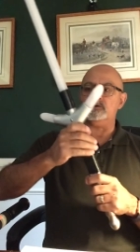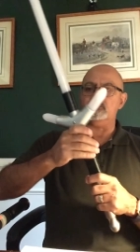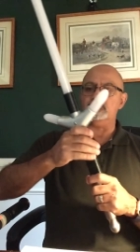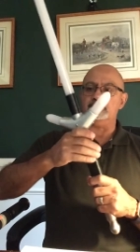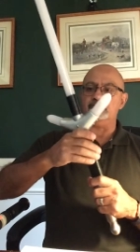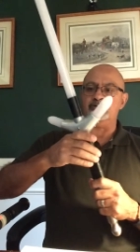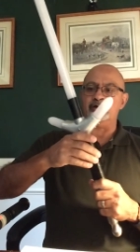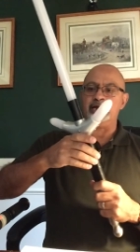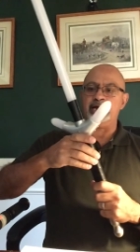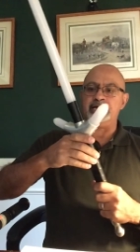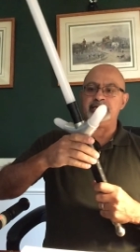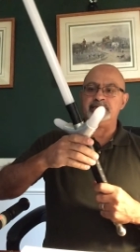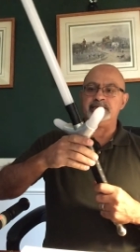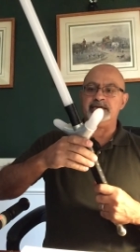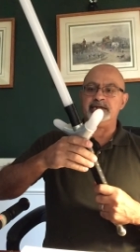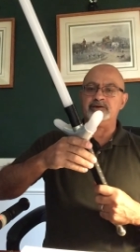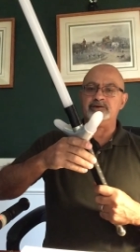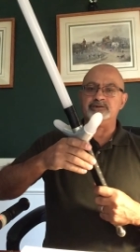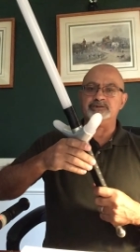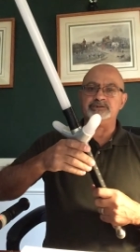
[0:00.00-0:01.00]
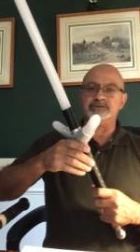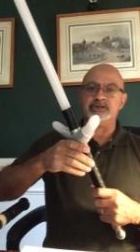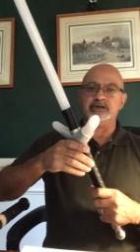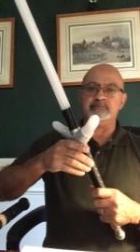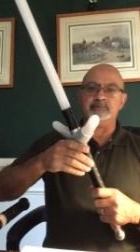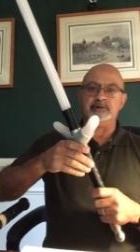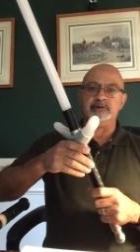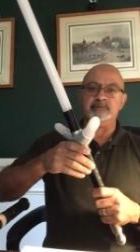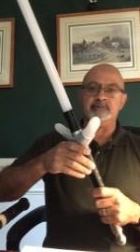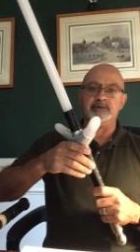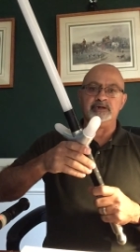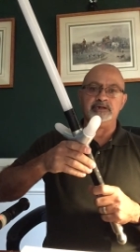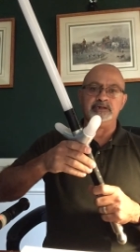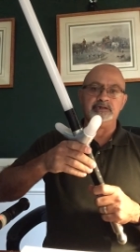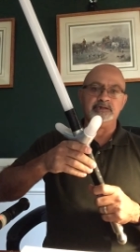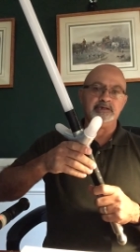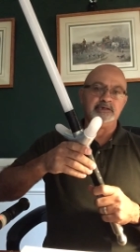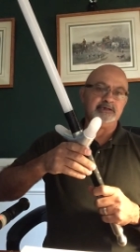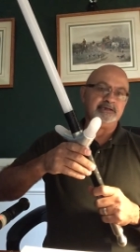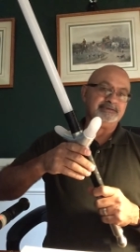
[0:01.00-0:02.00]
over what I think are some of
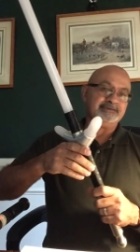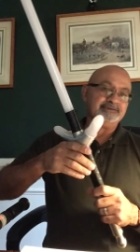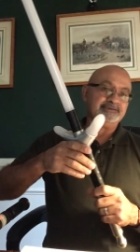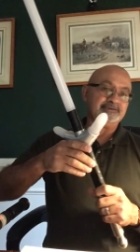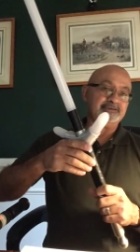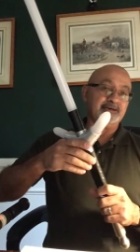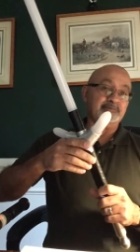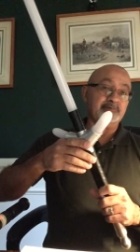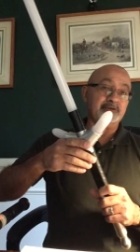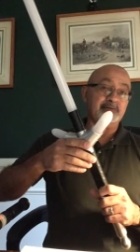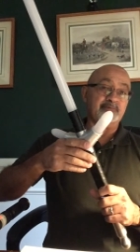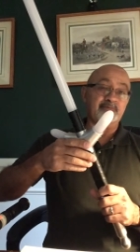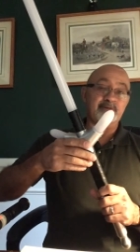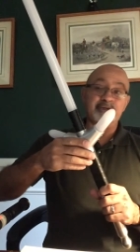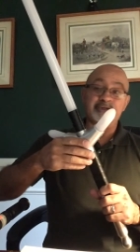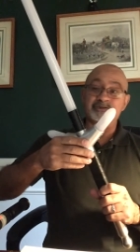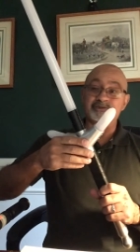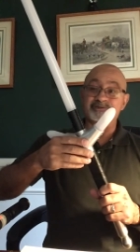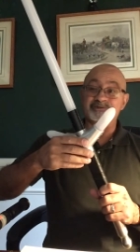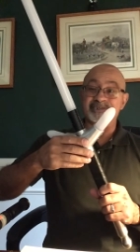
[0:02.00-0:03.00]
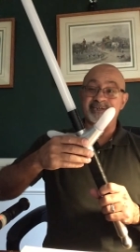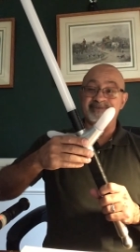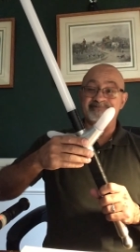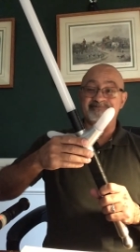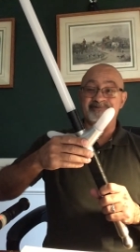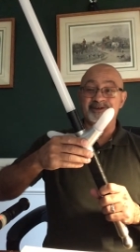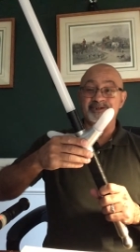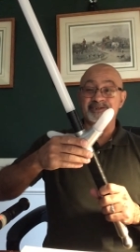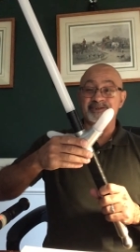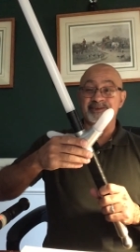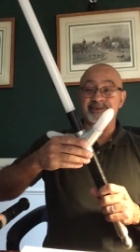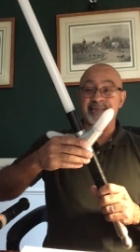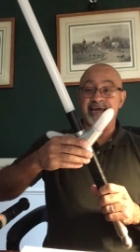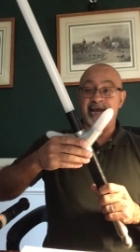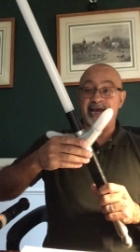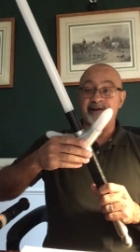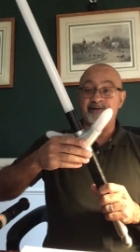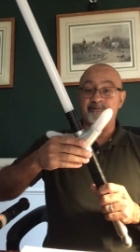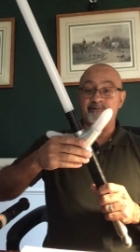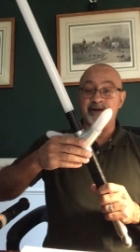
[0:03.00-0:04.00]
the features I wasn't
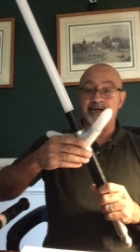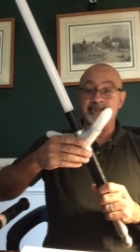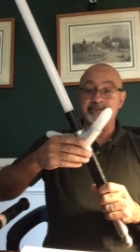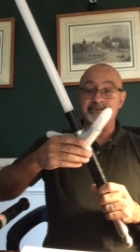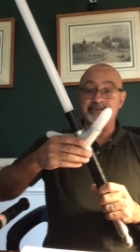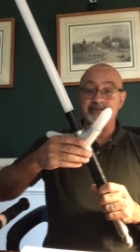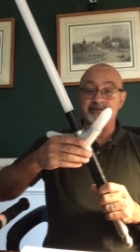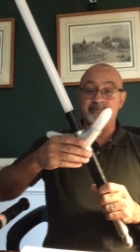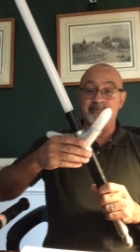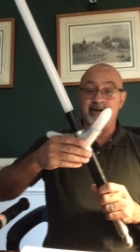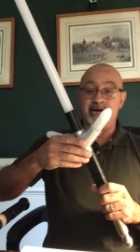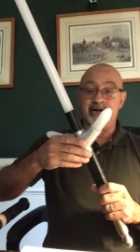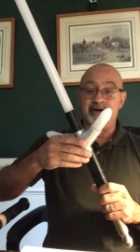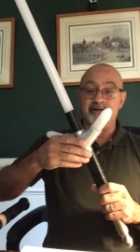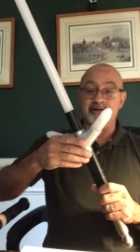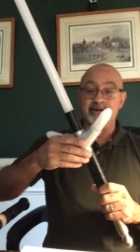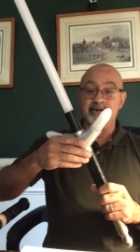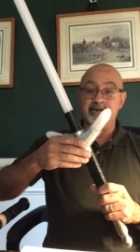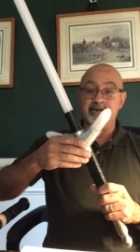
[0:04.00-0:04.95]
that crazy about,